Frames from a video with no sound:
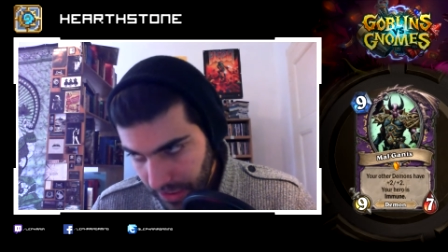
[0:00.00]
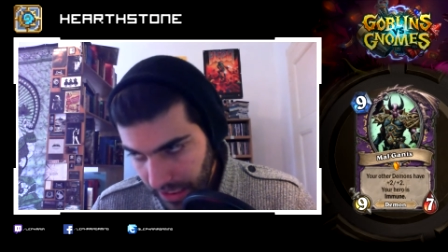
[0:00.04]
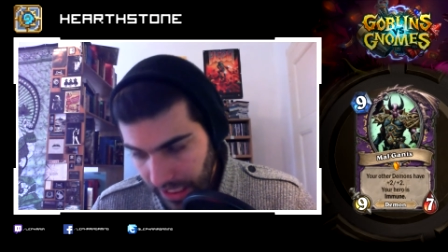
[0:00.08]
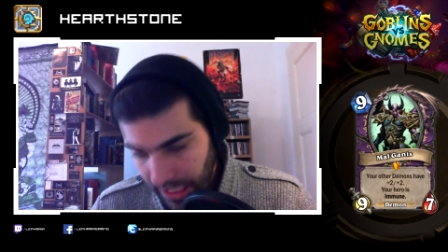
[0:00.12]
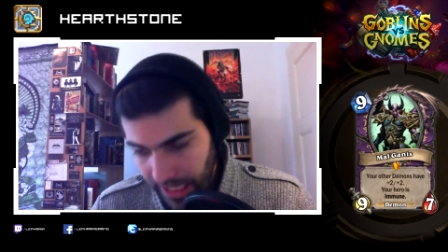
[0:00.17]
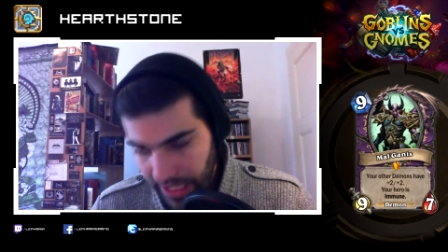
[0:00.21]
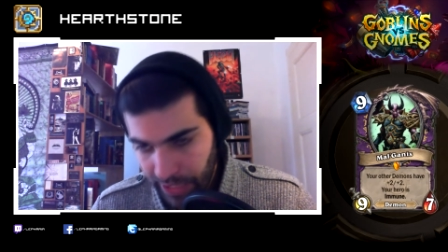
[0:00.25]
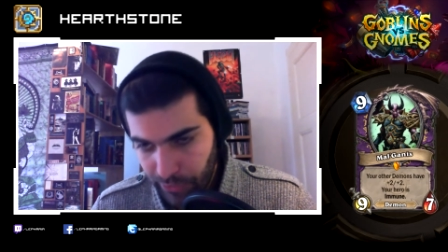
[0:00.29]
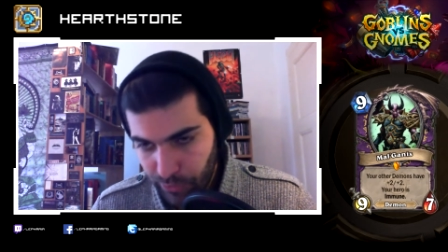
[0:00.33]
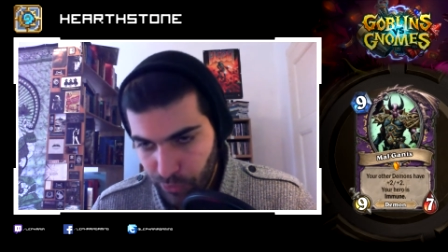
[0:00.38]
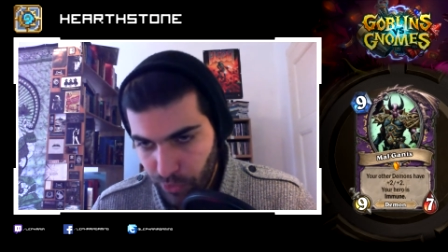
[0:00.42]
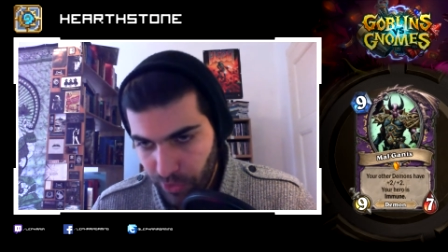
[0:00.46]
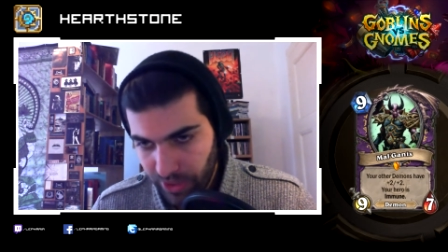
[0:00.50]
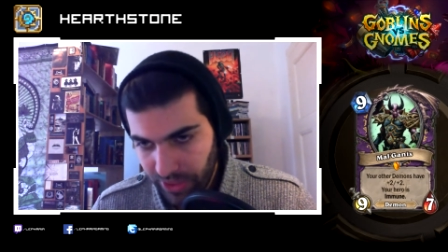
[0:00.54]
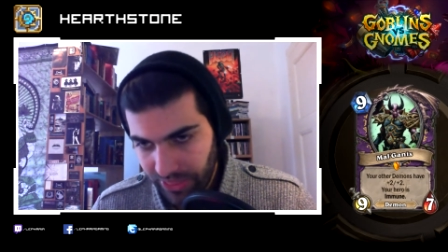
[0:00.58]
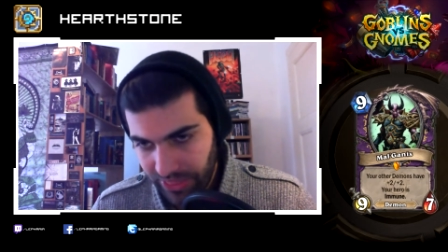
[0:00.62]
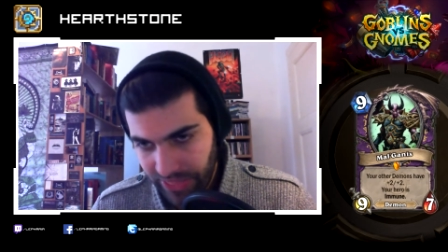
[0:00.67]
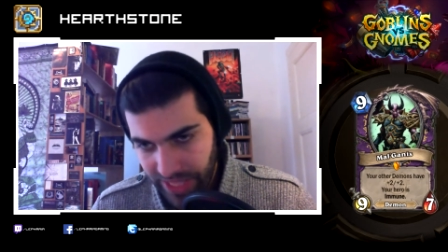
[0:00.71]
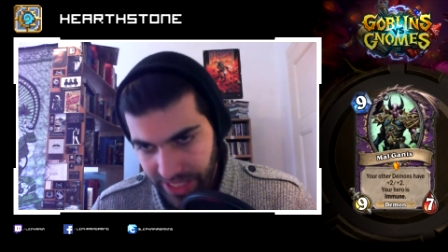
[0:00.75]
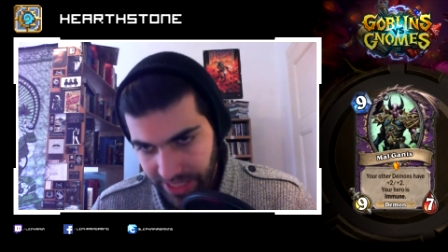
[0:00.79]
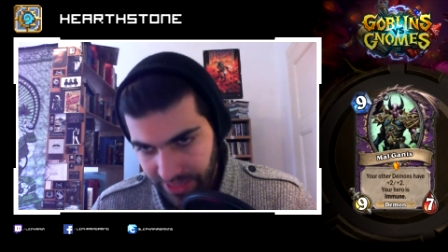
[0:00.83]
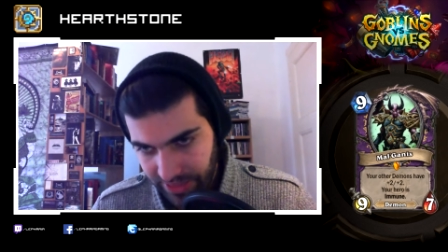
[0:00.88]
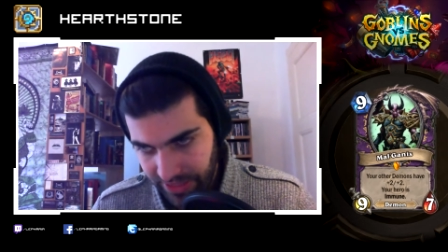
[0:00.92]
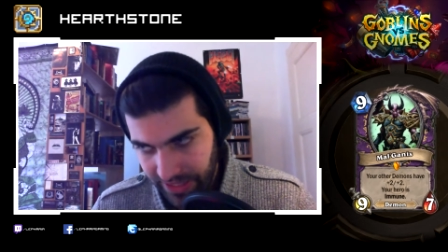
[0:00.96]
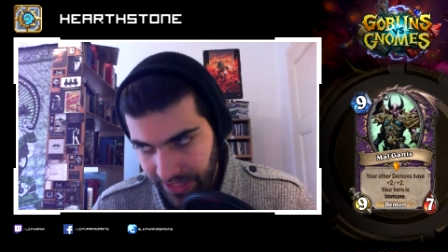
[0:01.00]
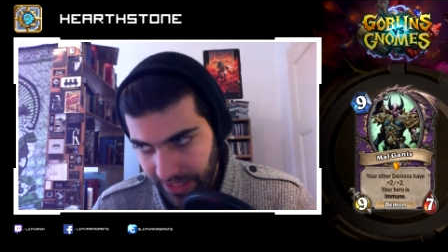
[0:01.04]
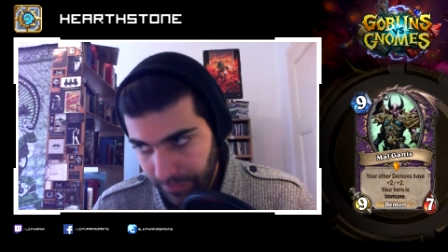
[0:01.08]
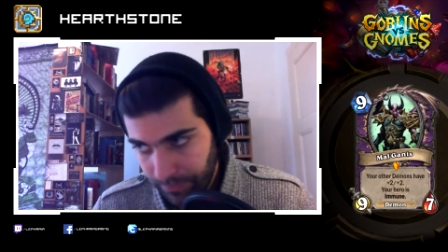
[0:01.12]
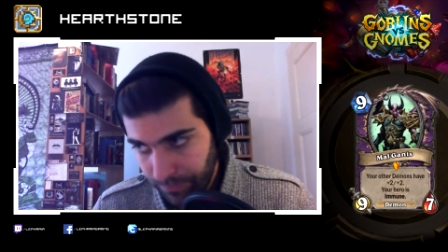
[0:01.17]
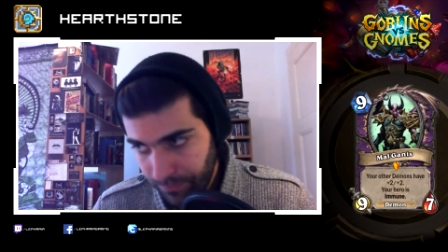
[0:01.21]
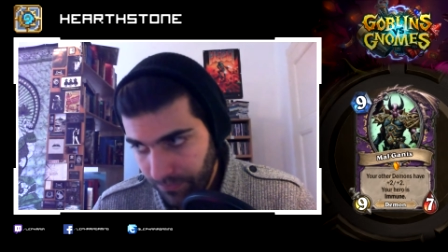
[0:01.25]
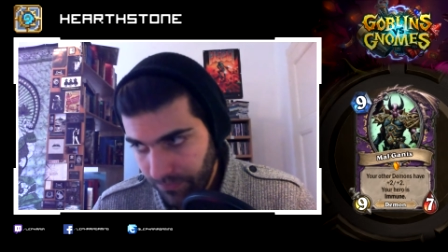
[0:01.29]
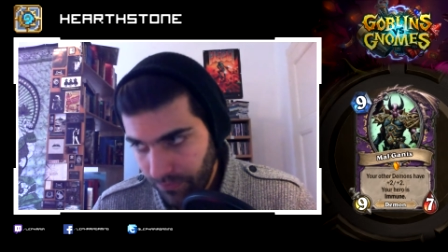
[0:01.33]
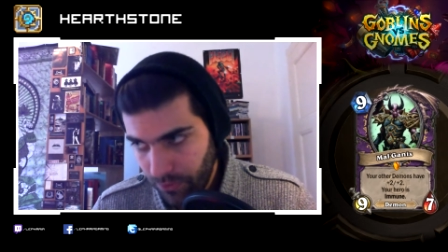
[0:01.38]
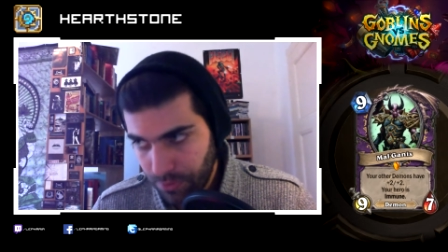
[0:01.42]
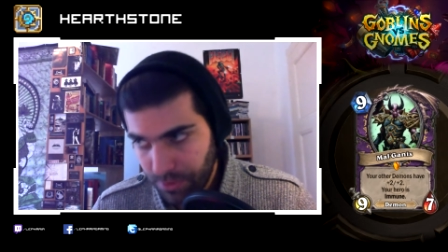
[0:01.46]
I want that thing
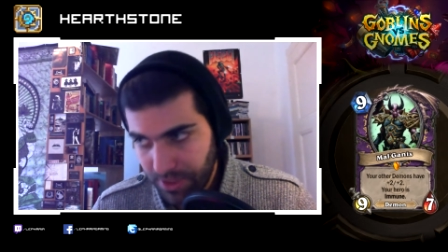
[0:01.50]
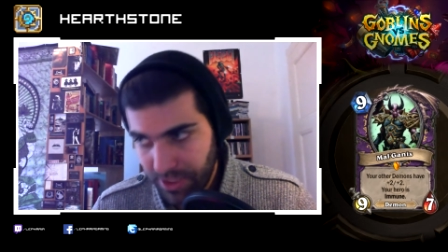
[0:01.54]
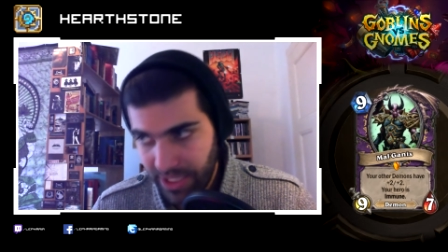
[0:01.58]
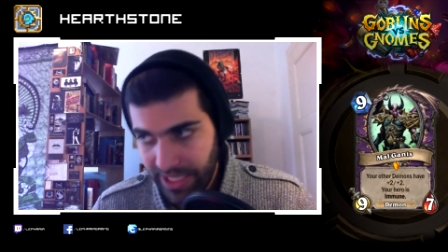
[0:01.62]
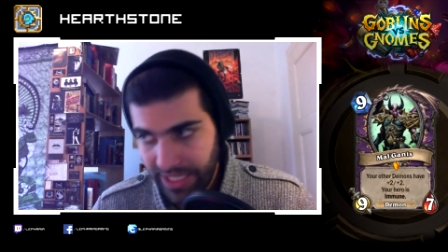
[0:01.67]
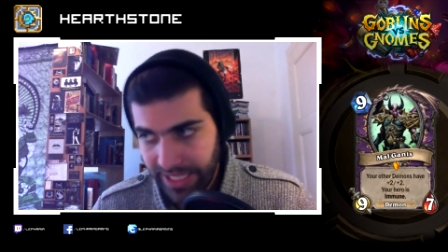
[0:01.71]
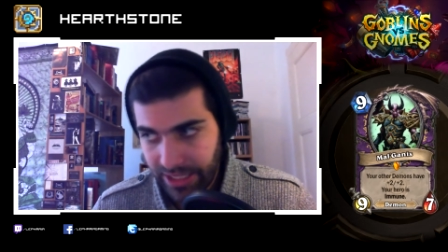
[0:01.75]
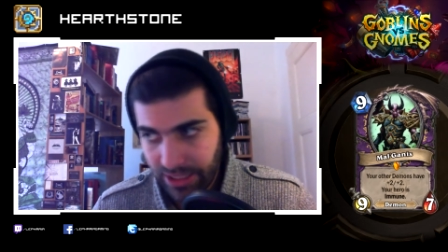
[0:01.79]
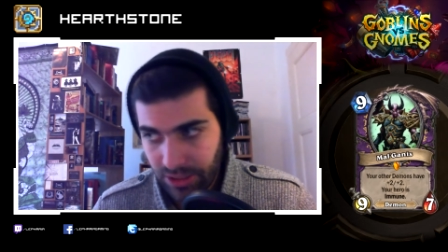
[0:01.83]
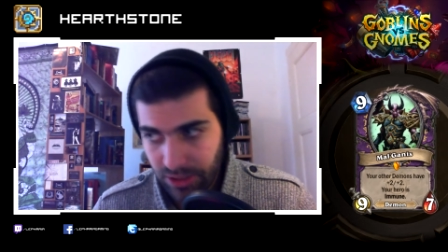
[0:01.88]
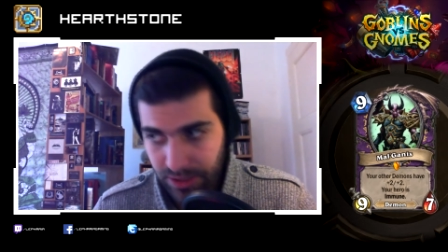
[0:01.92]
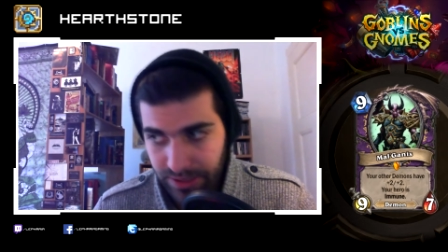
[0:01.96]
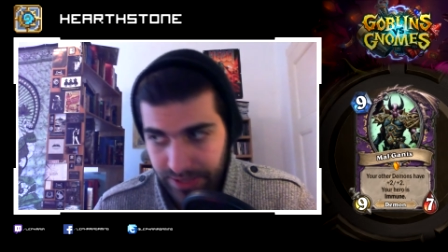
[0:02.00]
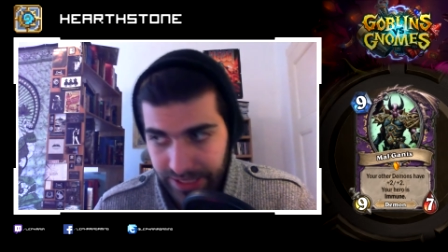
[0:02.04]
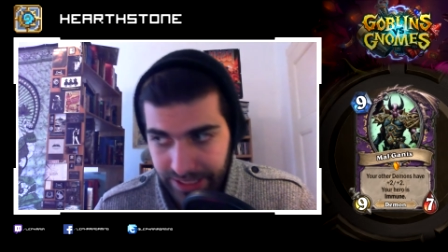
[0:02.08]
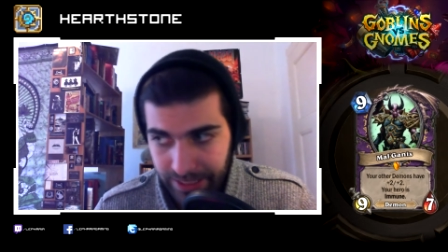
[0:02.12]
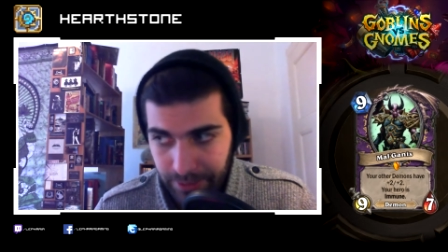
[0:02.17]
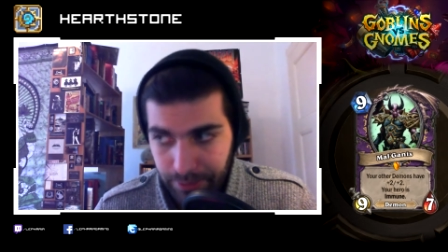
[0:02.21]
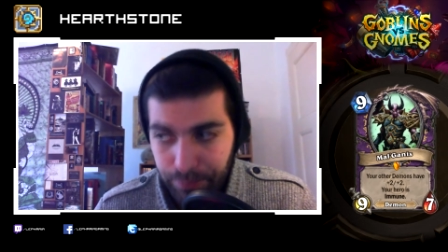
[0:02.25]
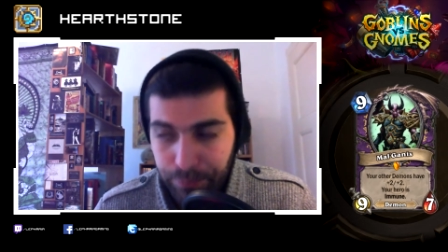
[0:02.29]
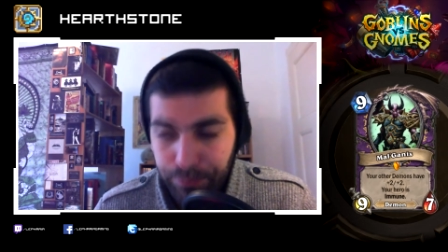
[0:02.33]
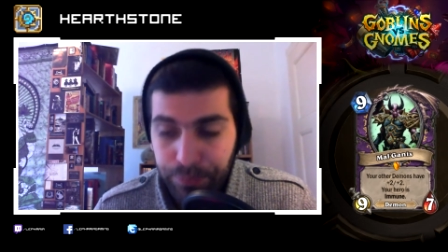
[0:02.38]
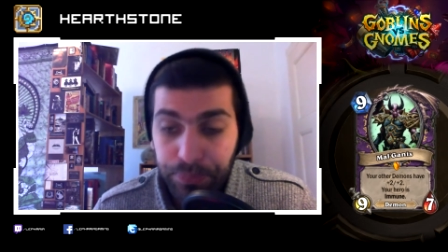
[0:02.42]
for my handlock deck